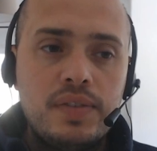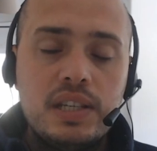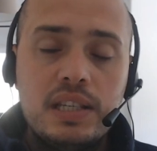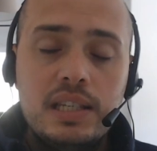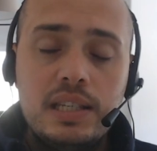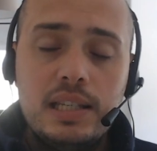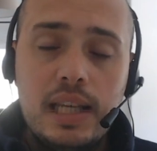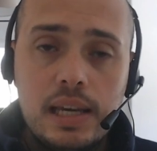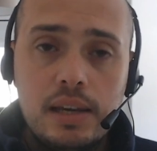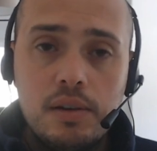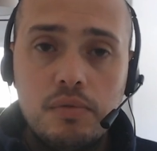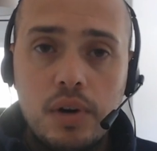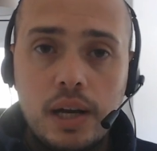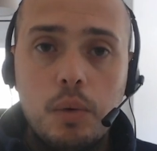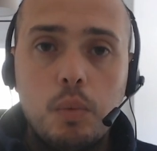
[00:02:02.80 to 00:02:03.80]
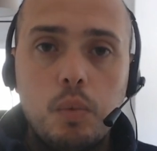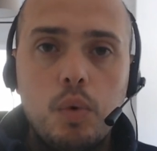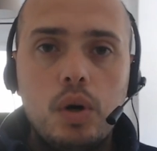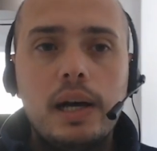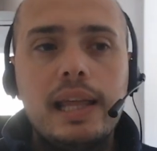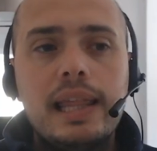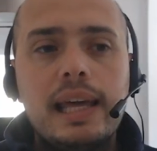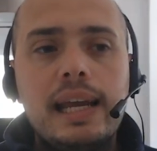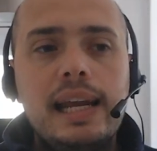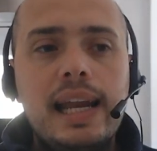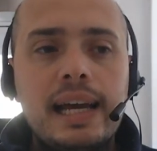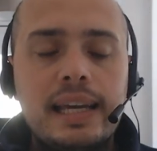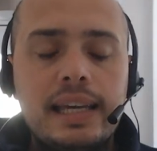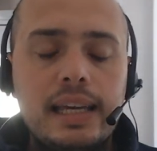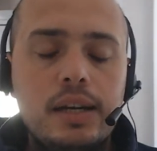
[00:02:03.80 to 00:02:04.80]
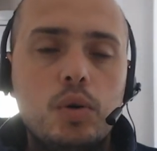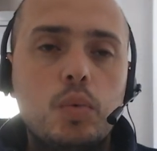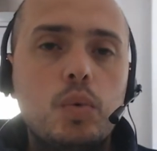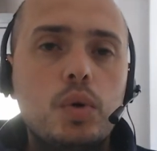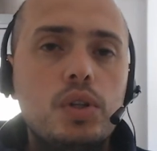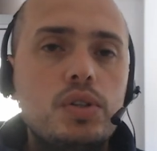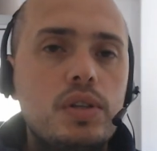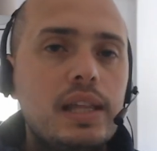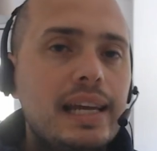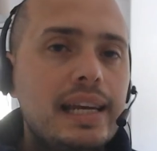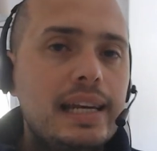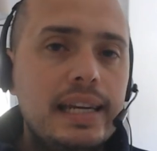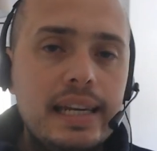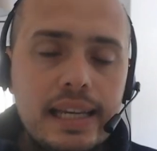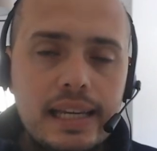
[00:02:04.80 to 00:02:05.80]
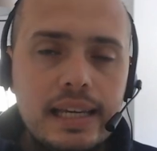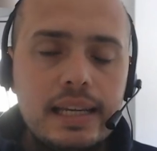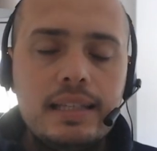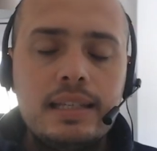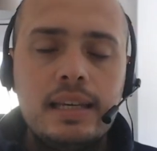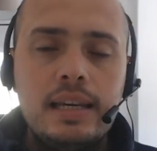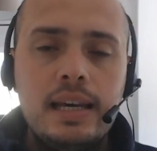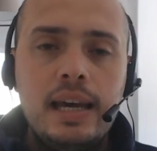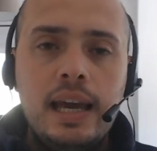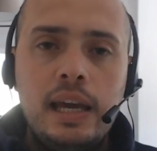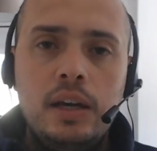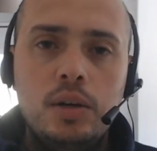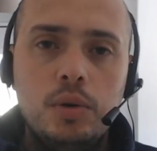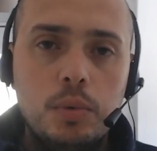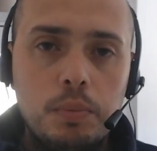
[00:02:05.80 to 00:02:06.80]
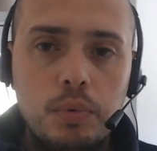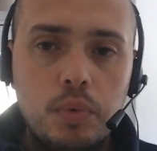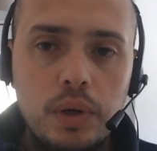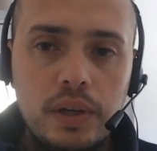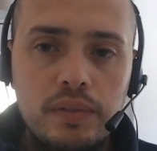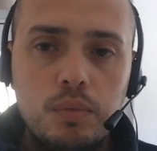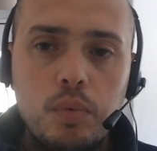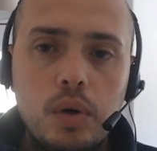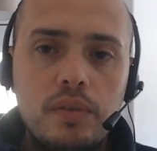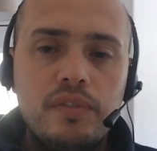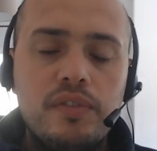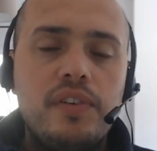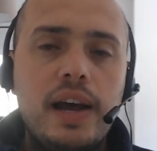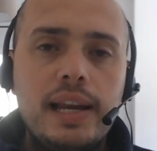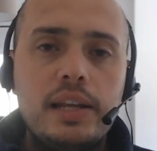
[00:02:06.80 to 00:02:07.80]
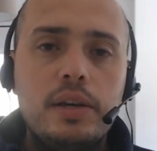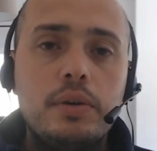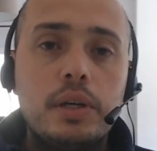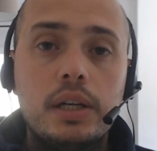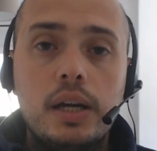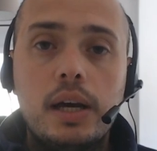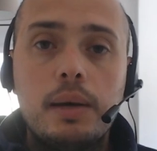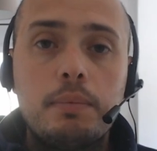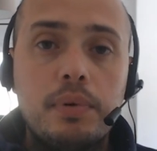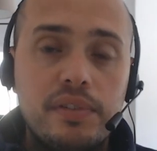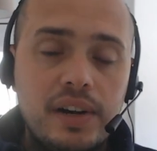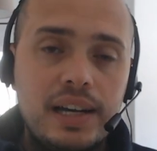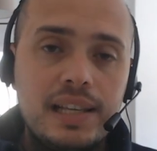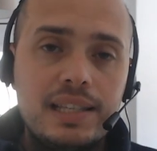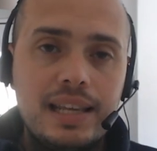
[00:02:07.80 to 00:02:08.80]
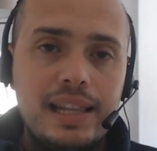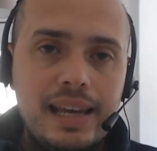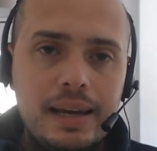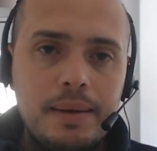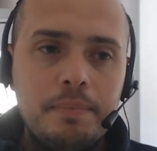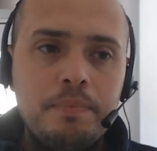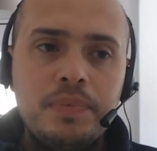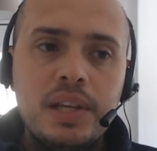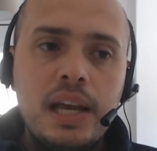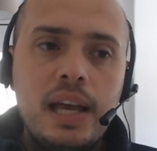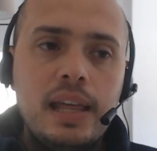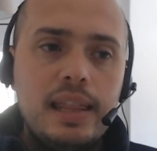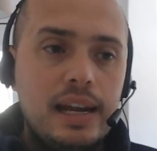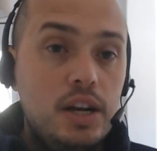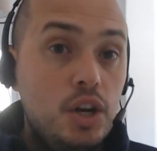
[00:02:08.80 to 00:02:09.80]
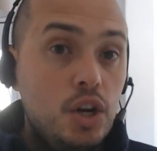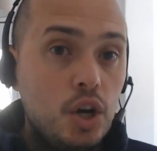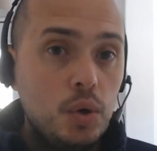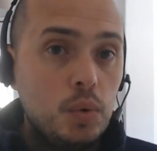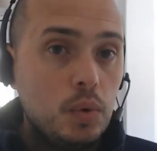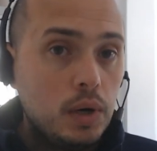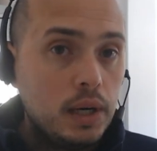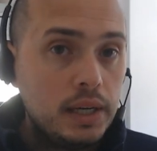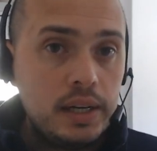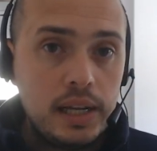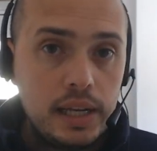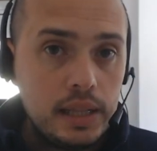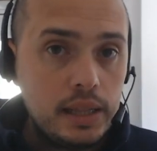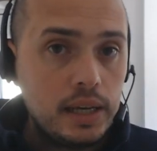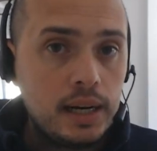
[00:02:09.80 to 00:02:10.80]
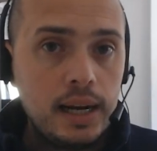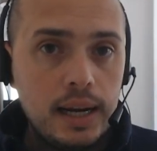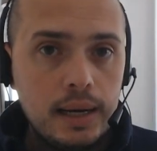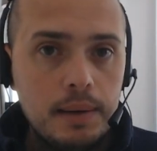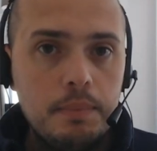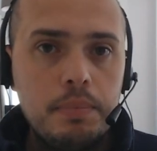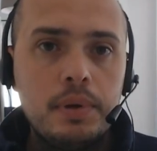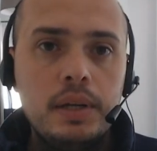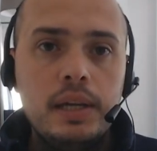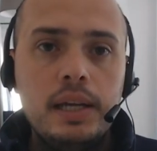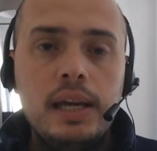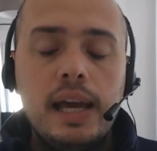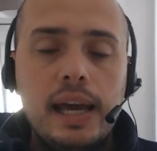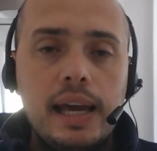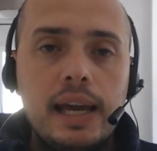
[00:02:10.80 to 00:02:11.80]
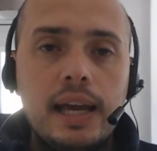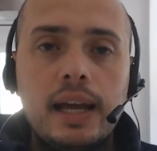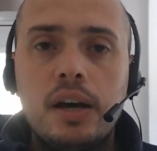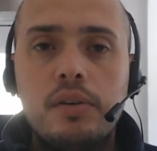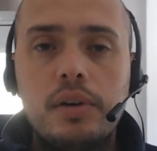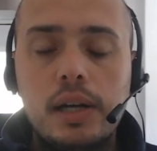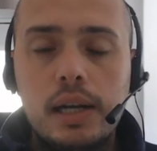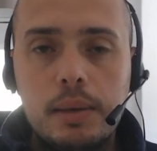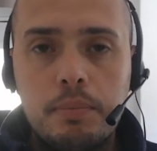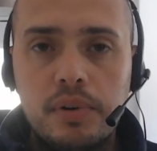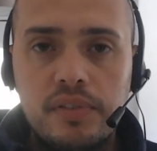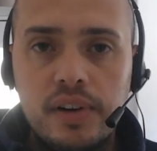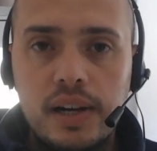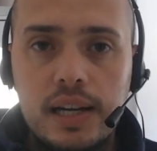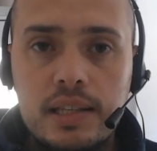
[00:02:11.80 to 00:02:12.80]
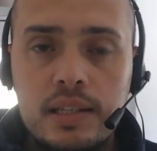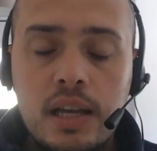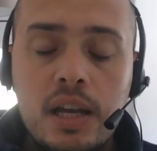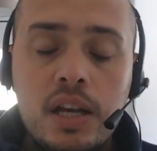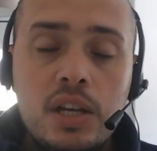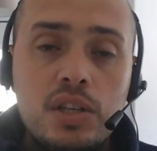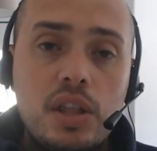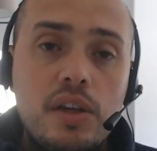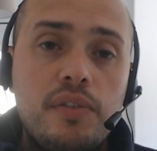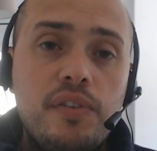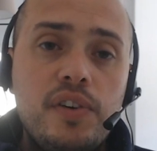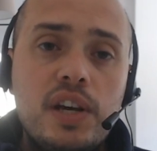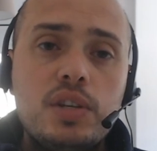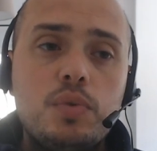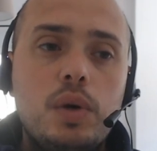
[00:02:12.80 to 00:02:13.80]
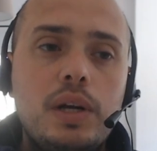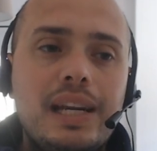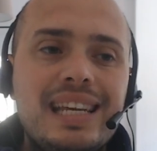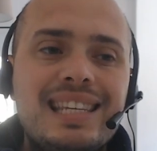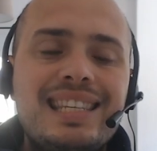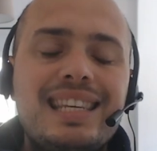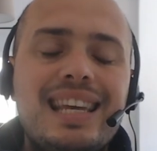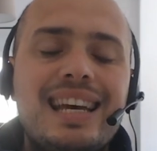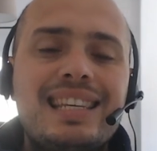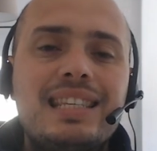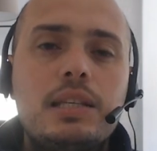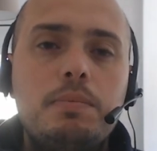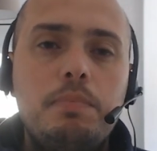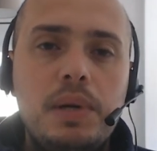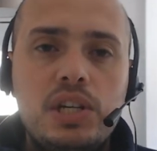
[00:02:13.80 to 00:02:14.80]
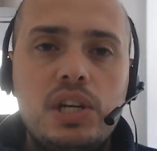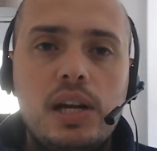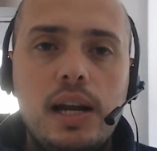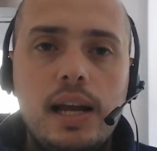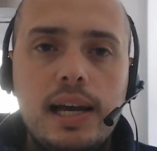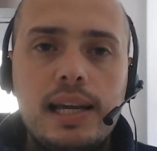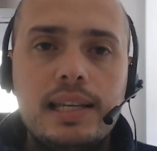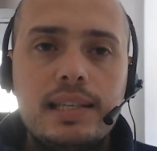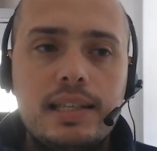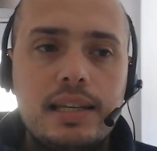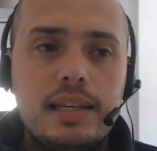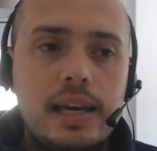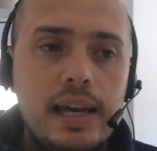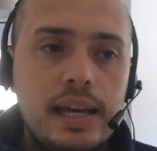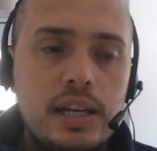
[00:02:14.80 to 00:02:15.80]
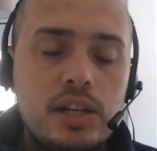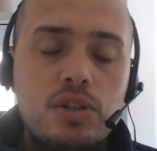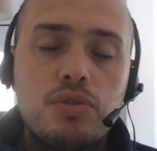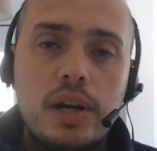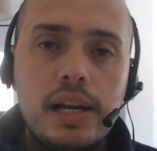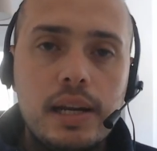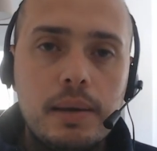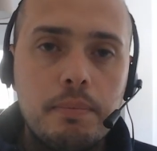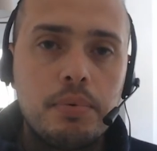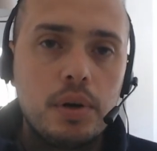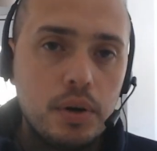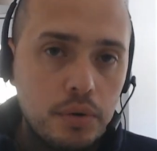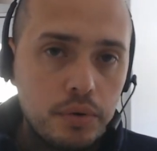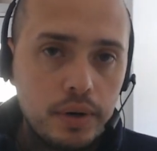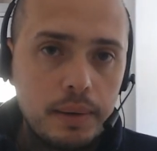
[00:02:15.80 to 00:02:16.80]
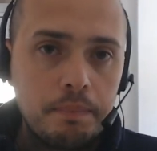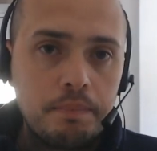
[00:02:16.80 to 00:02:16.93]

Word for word: to see, right, what are they lacking, or what do they need help with? What value can I provide to them that no one in the club uh, currently provides? So the first one is a specialized uh, training program.